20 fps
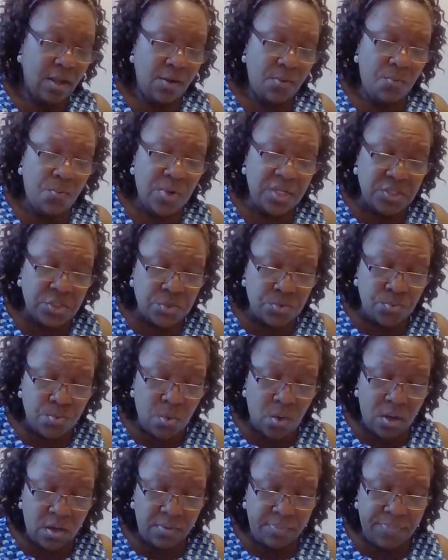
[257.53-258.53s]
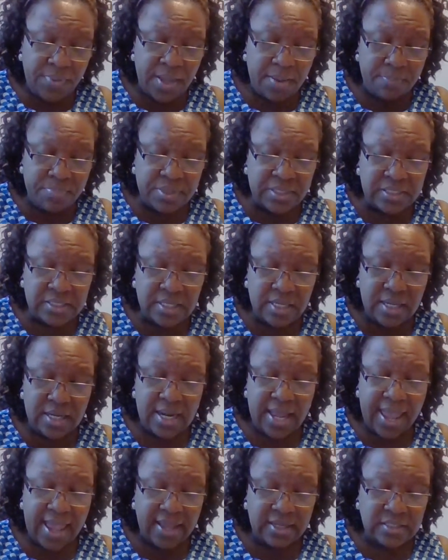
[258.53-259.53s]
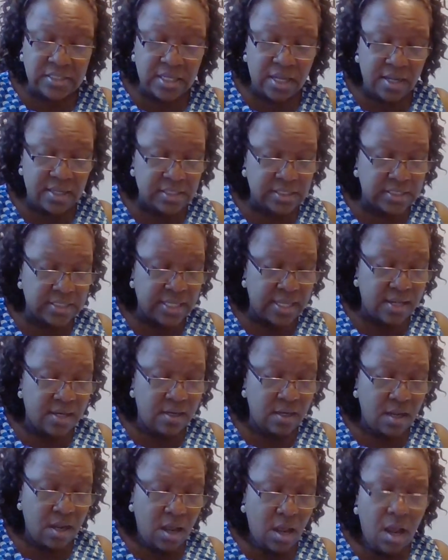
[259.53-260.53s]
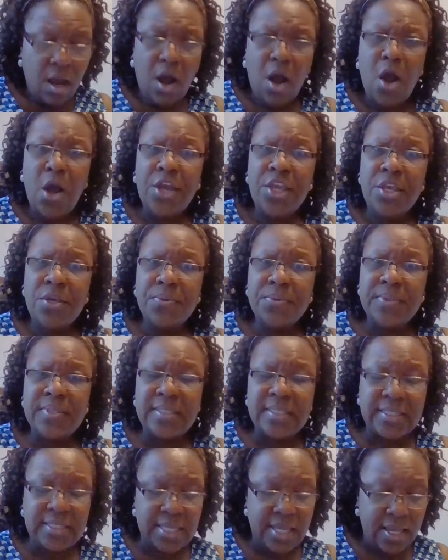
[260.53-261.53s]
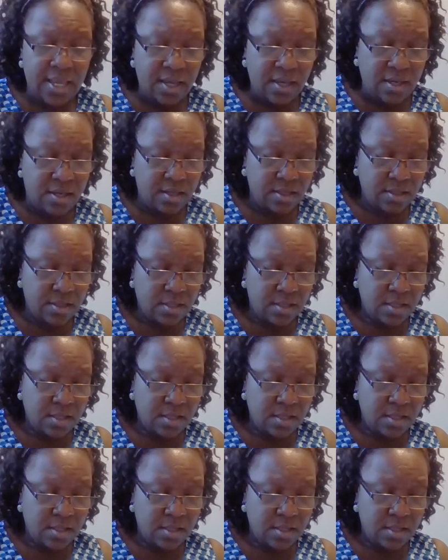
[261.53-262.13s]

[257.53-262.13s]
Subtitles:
What's wrong, POPPLETON? asked Hudson. Are you sick?